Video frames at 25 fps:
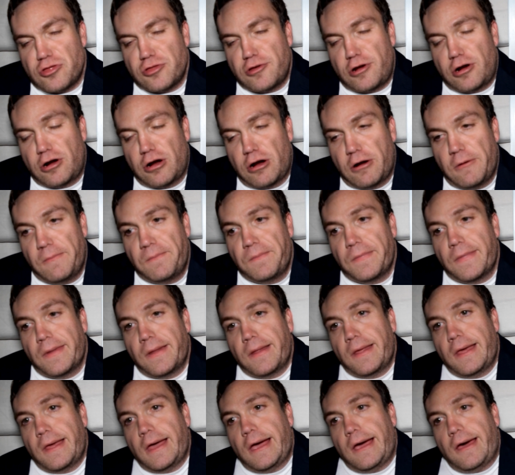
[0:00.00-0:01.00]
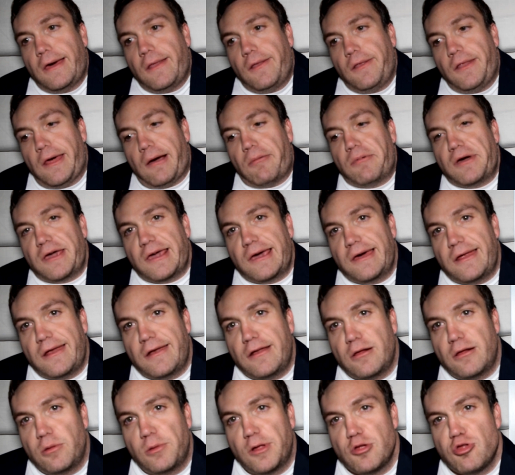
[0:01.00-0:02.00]
to her. Then we get
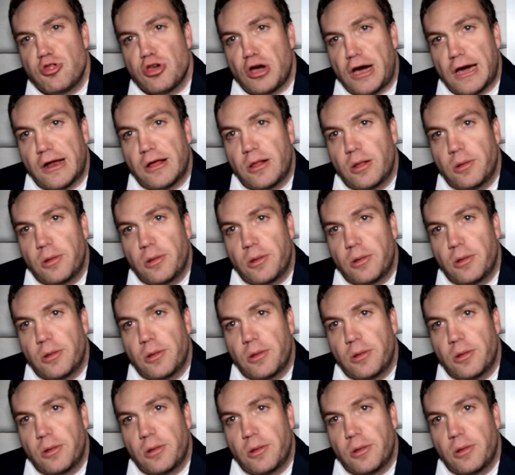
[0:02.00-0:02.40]
into Lashana